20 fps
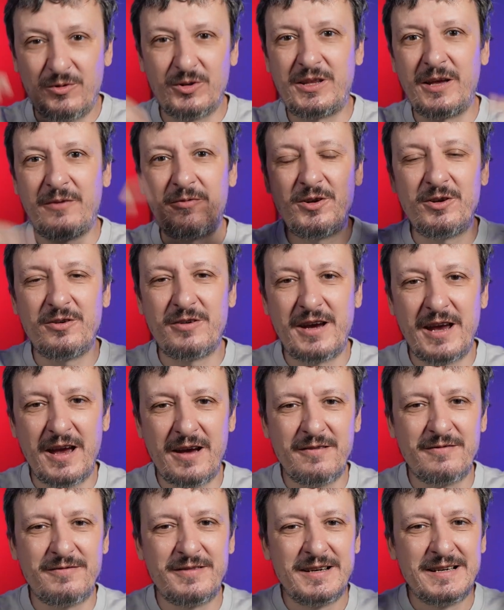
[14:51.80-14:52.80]
Whatever you
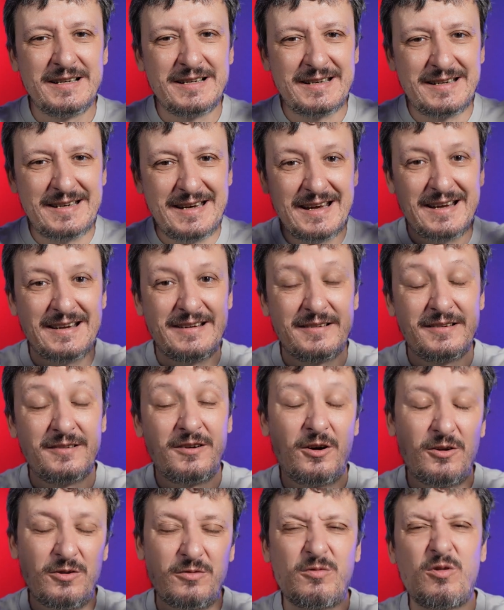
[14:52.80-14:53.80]
have can,
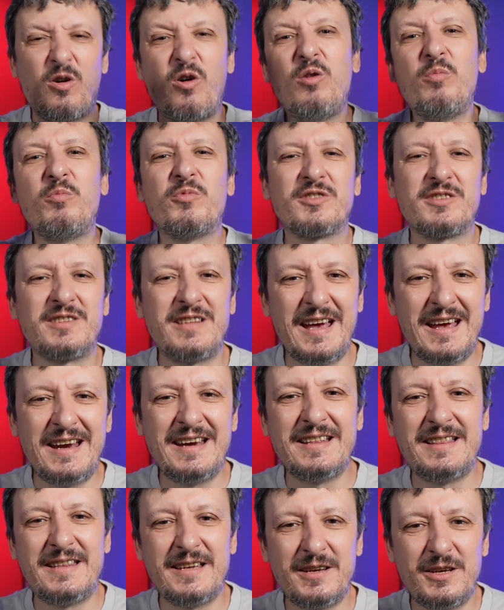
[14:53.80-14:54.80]
or almost
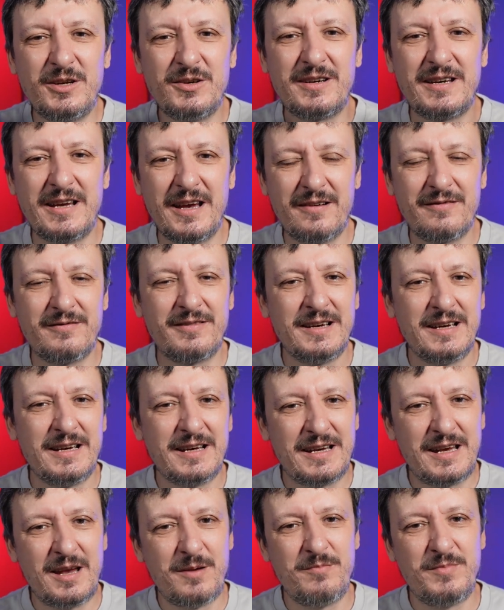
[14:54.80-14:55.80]
anything you have
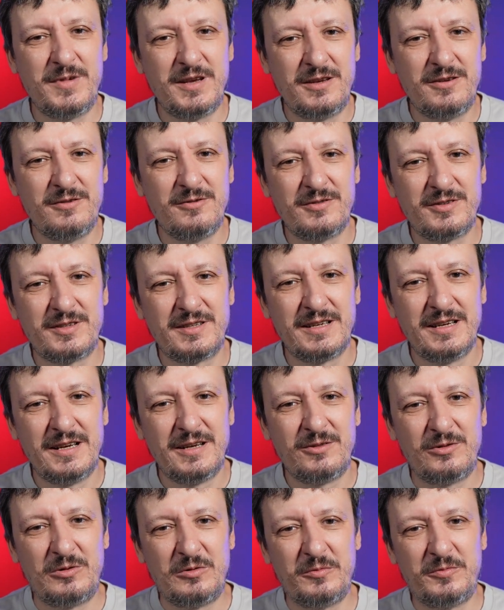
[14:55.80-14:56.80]
can be used
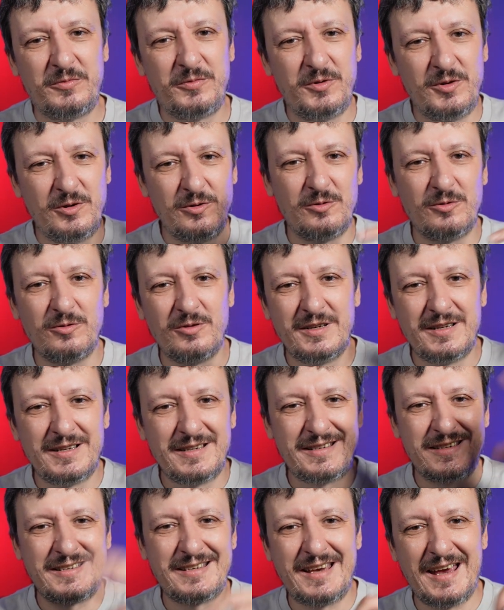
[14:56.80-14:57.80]
to fuel
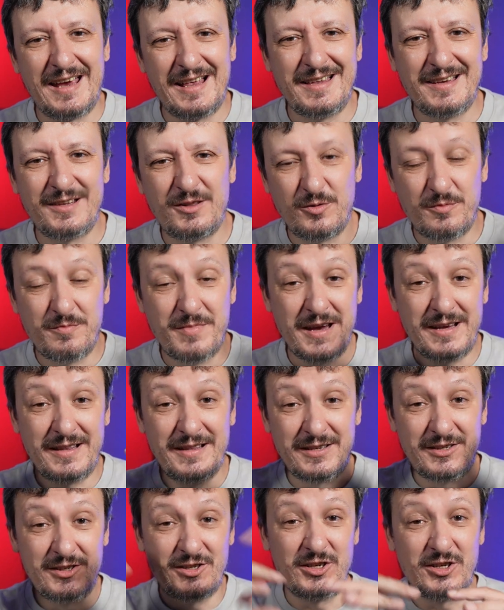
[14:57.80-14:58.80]
scaling, to make
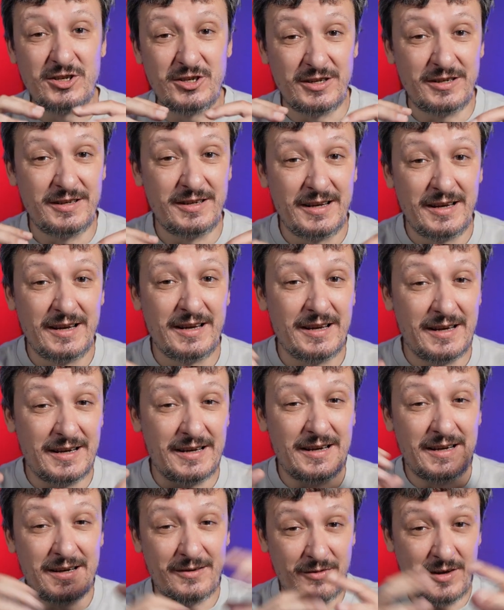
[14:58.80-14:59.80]
decision
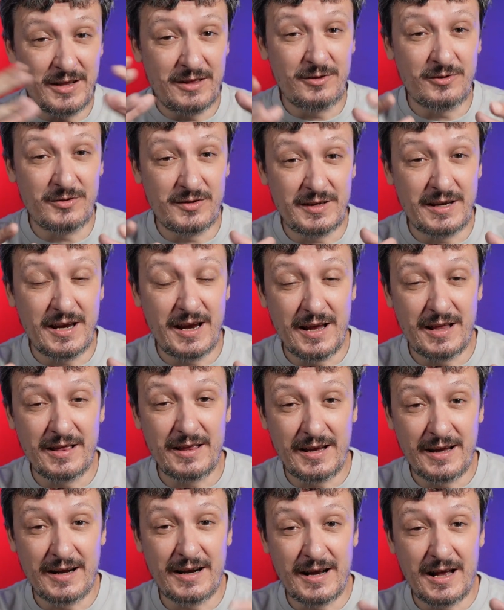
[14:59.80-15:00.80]
when to scale
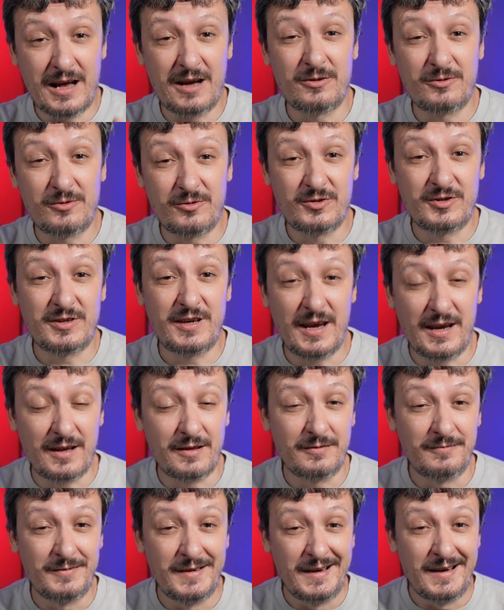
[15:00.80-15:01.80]
and how to scale.